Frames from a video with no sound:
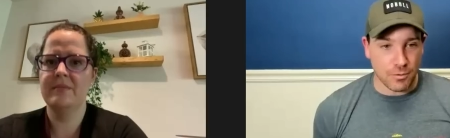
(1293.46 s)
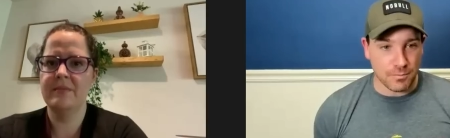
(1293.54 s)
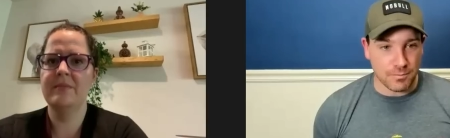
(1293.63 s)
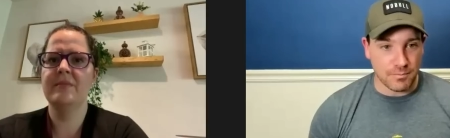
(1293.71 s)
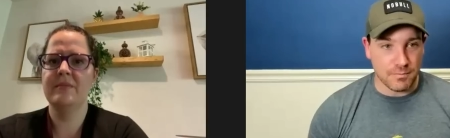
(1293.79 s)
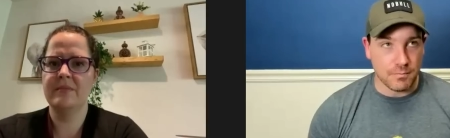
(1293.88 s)
Speaker 1: know,
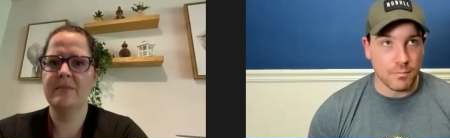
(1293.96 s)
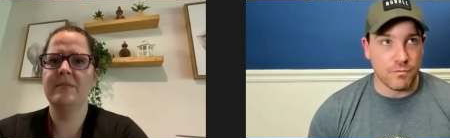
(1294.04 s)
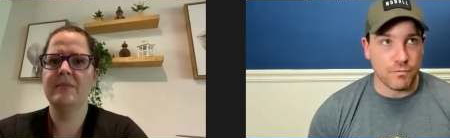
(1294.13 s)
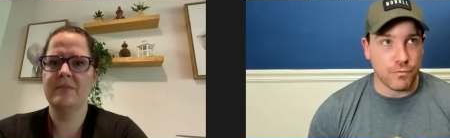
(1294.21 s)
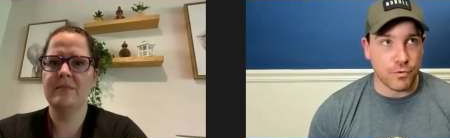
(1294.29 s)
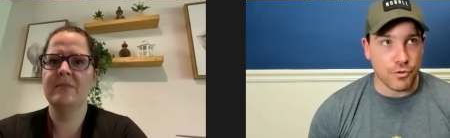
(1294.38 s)

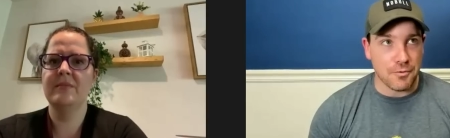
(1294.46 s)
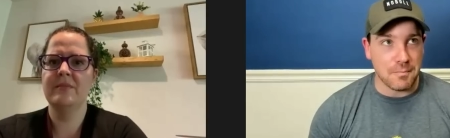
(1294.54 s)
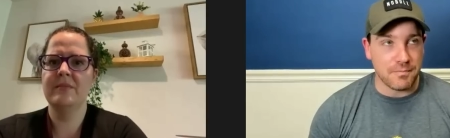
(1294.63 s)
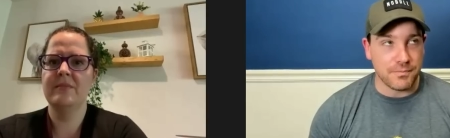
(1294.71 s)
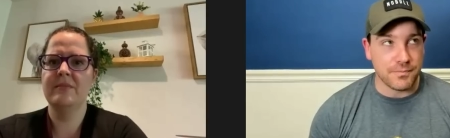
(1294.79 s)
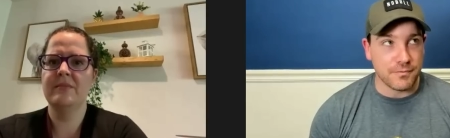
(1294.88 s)
for the,
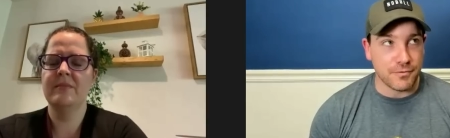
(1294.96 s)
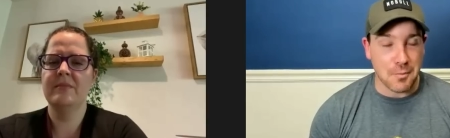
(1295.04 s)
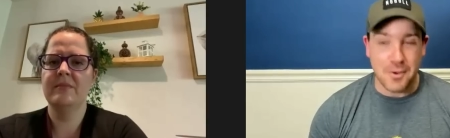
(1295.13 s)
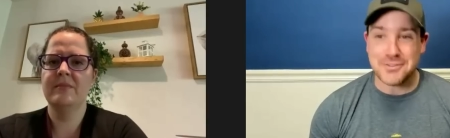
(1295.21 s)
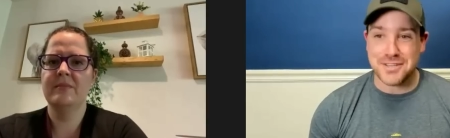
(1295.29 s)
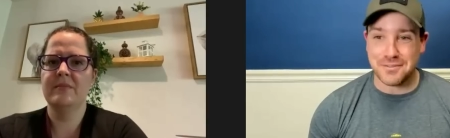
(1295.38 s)
for
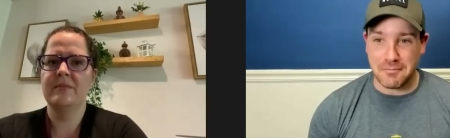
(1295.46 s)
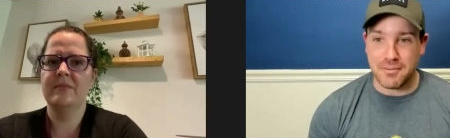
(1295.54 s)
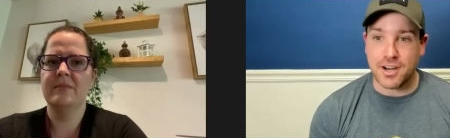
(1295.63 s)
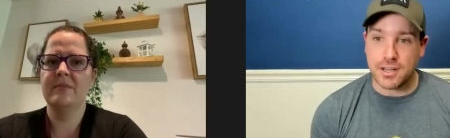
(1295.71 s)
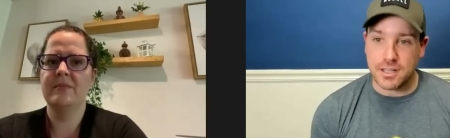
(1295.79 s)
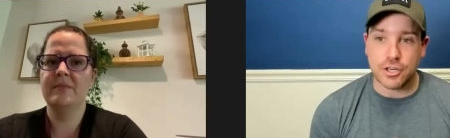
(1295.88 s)
most of them,
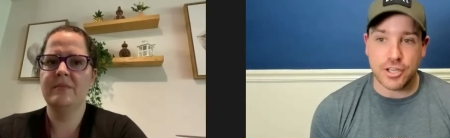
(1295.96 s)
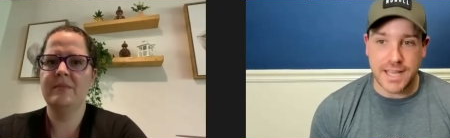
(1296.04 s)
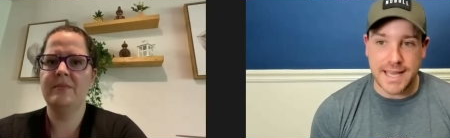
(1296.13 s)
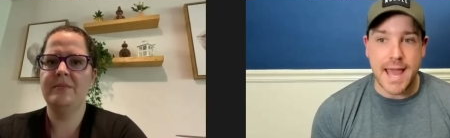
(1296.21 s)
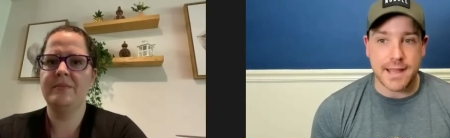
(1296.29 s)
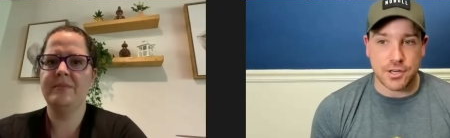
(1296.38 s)
very clearly
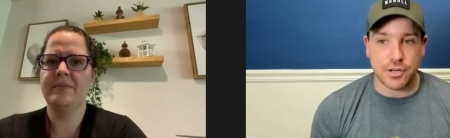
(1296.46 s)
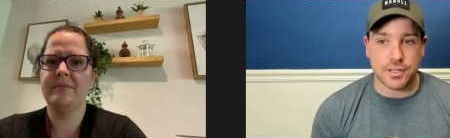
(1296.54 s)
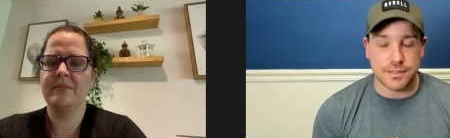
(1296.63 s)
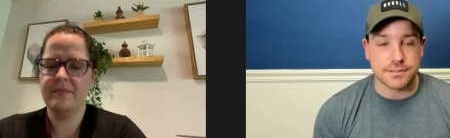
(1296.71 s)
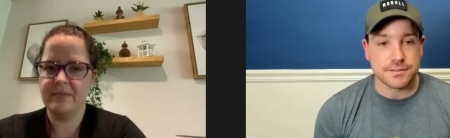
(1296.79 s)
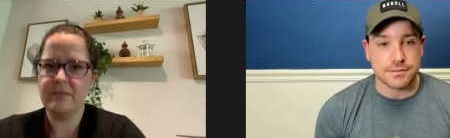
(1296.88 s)
inaccurate.
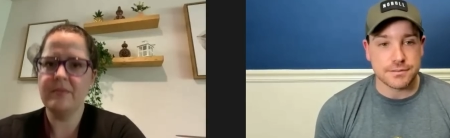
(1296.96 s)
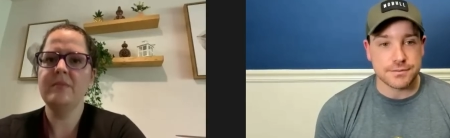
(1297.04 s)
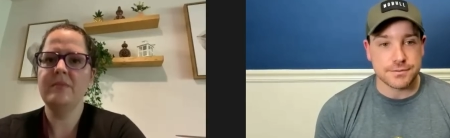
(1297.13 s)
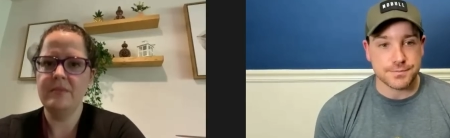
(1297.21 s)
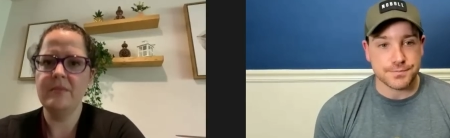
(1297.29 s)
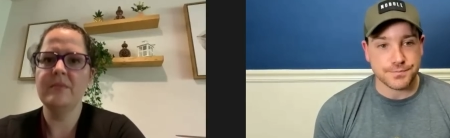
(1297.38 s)

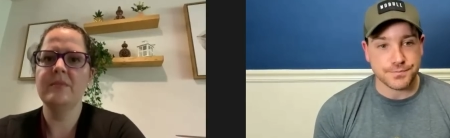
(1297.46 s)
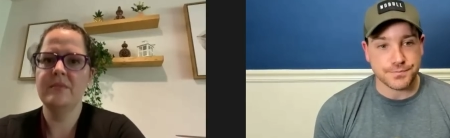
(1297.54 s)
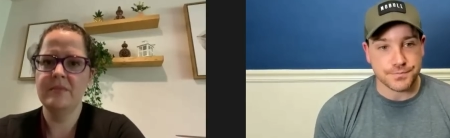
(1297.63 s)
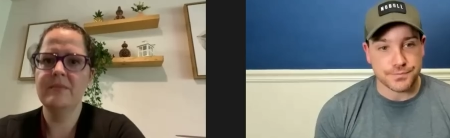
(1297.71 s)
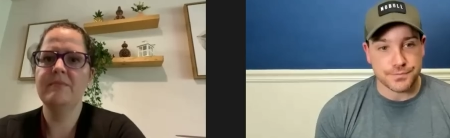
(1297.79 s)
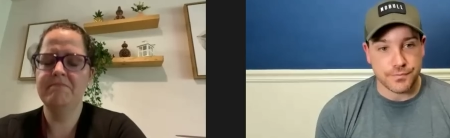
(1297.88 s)

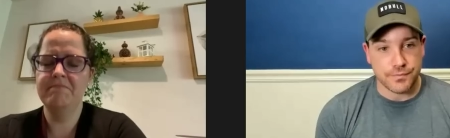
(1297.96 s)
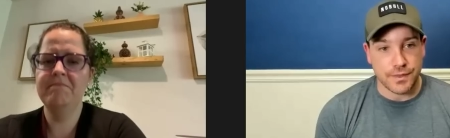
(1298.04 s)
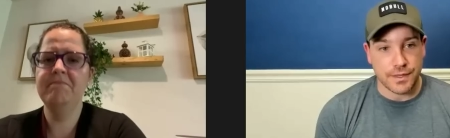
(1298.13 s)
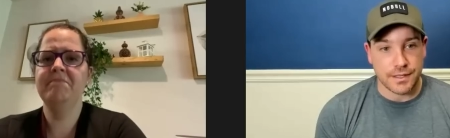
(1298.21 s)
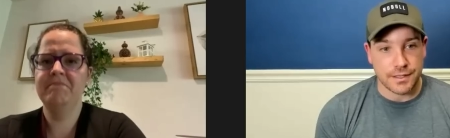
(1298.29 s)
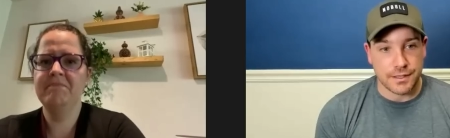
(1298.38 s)
Speaker 2: Mm-hmm.
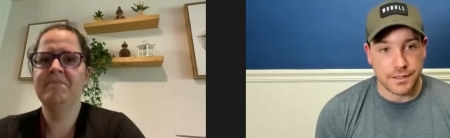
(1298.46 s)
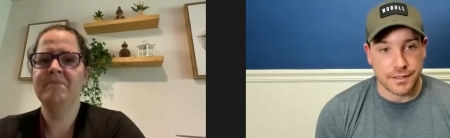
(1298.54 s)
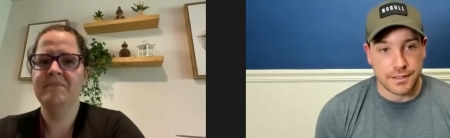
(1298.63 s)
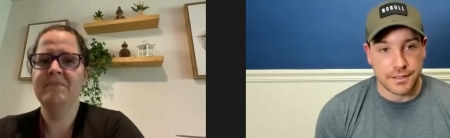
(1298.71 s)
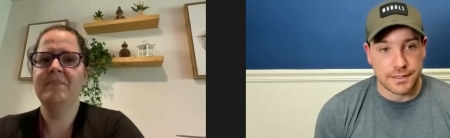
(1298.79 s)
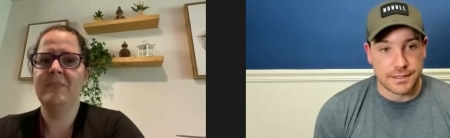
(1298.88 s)

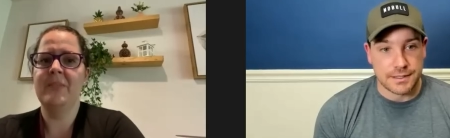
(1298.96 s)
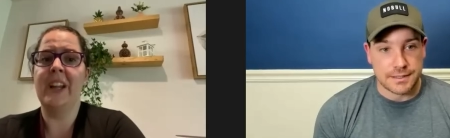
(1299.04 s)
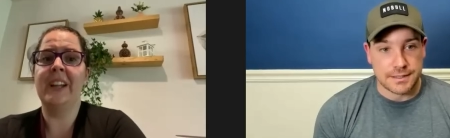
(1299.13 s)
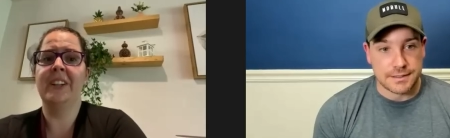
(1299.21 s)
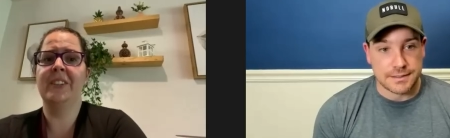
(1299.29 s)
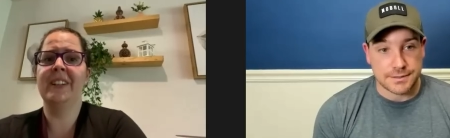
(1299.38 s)
I
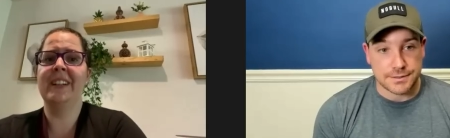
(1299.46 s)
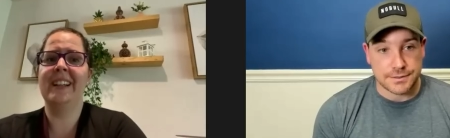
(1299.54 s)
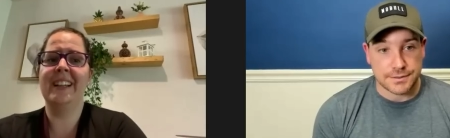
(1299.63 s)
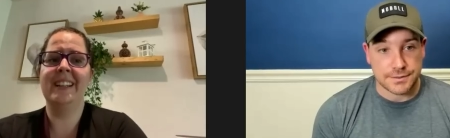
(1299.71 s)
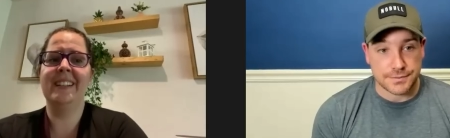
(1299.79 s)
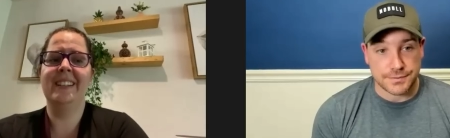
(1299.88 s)
agree.
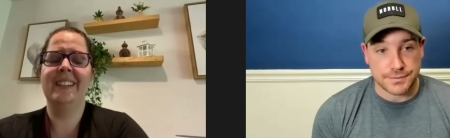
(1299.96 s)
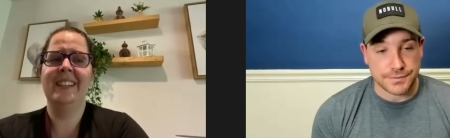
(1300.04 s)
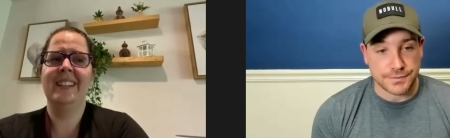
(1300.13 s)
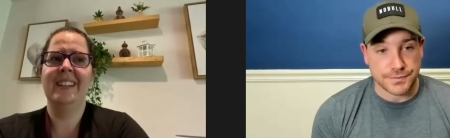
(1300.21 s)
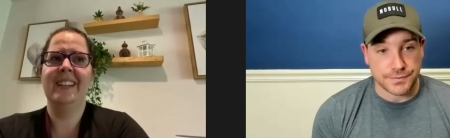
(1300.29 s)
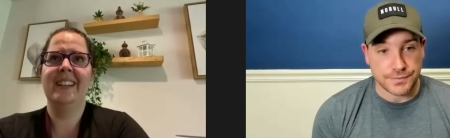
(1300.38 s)
And
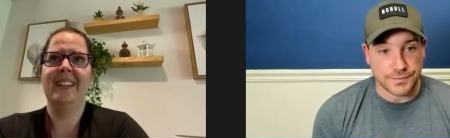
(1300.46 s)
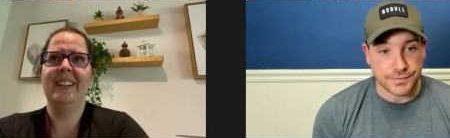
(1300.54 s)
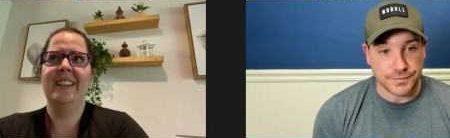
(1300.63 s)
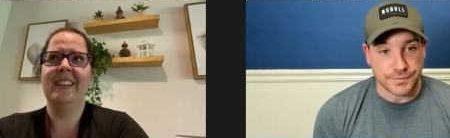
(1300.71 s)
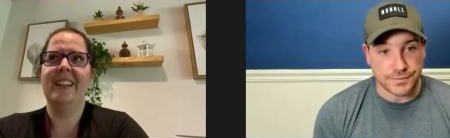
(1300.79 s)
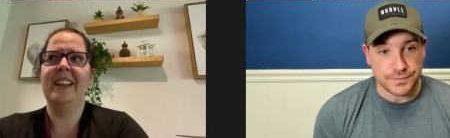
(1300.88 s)

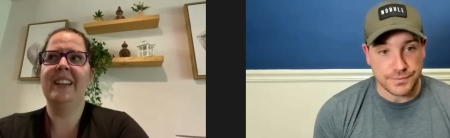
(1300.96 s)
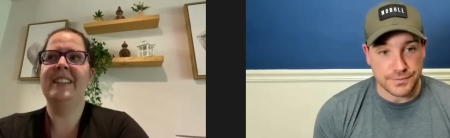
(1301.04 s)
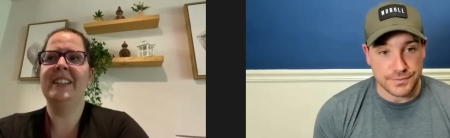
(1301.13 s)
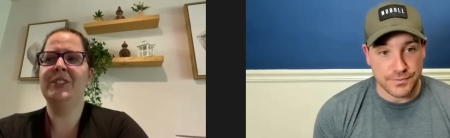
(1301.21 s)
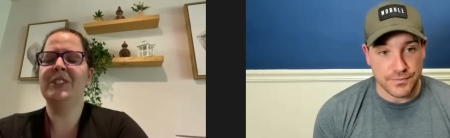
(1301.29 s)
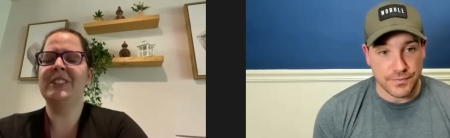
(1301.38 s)
it's
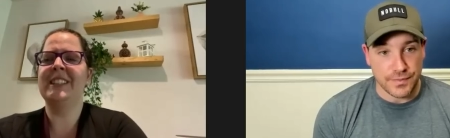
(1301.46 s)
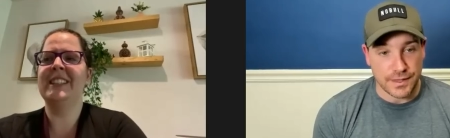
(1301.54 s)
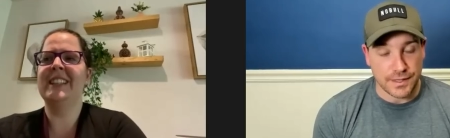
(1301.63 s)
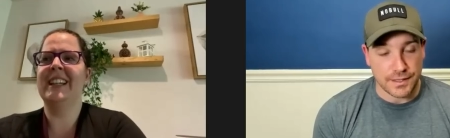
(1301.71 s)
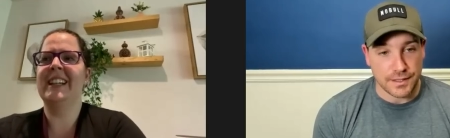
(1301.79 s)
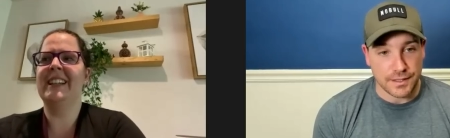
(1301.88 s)
interesting,
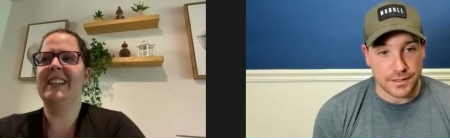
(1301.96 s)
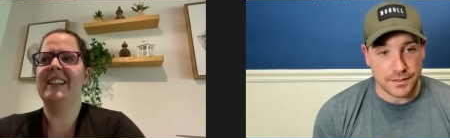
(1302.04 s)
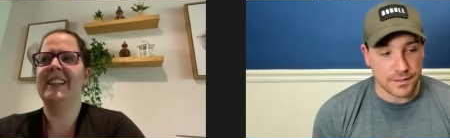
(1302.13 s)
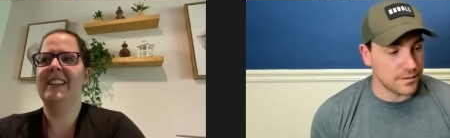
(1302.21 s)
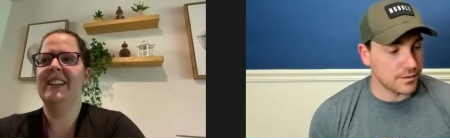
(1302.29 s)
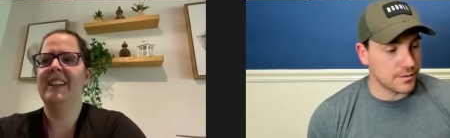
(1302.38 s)
like,
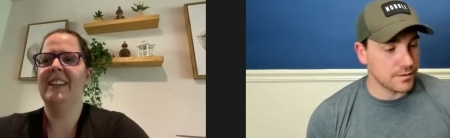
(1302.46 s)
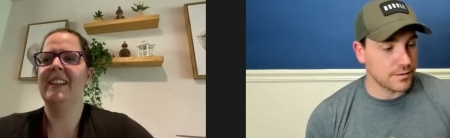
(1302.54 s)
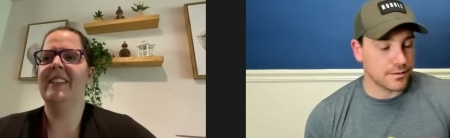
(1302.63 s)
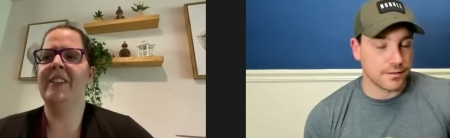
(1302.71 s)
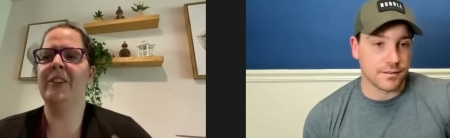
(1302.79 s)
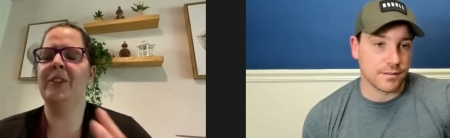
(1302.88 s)

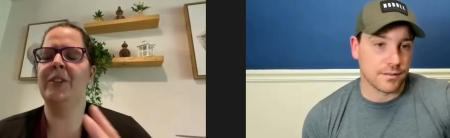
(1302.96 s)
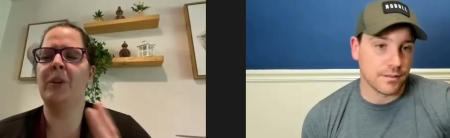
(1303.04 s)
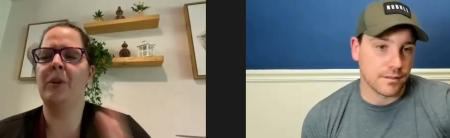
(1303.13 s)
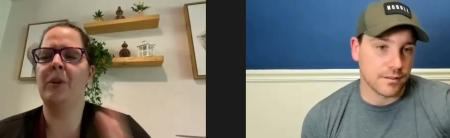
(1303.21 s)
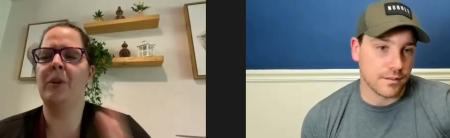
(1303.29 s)
there's so